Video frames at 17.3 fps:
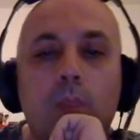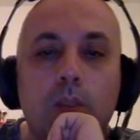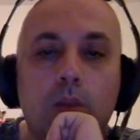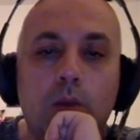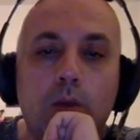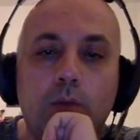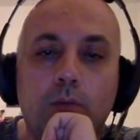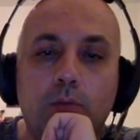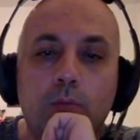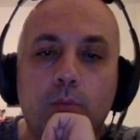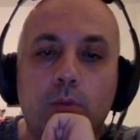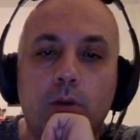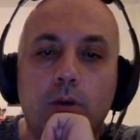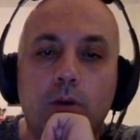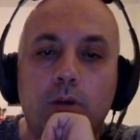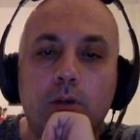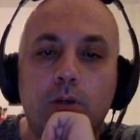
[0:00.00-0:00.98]
You have to
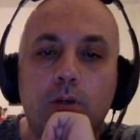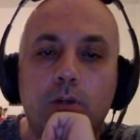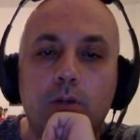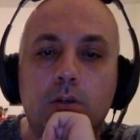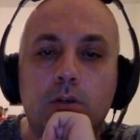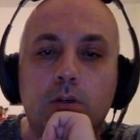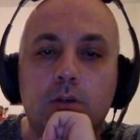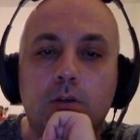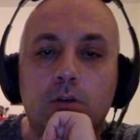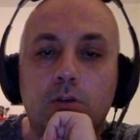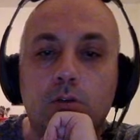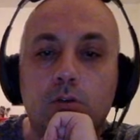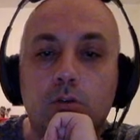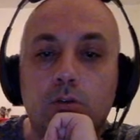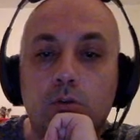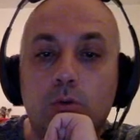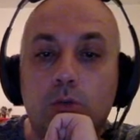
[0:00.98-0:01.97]
block. Also
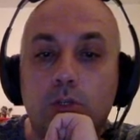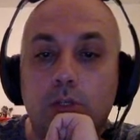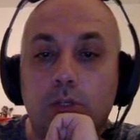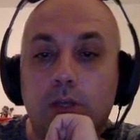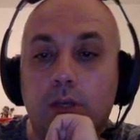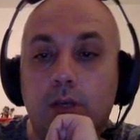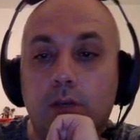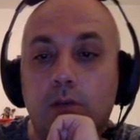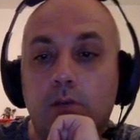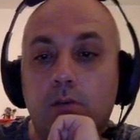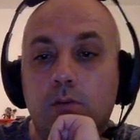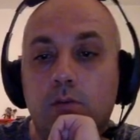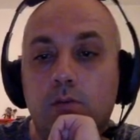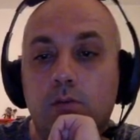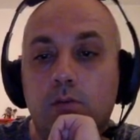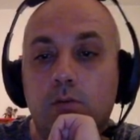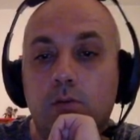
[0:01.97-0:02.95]
the rook is hanging,
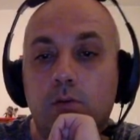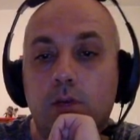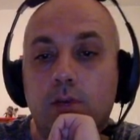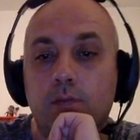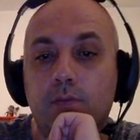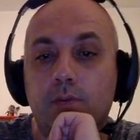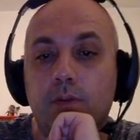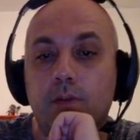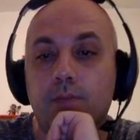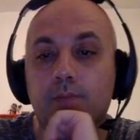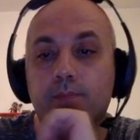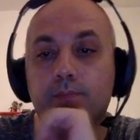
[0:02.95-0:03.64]
so rook f3,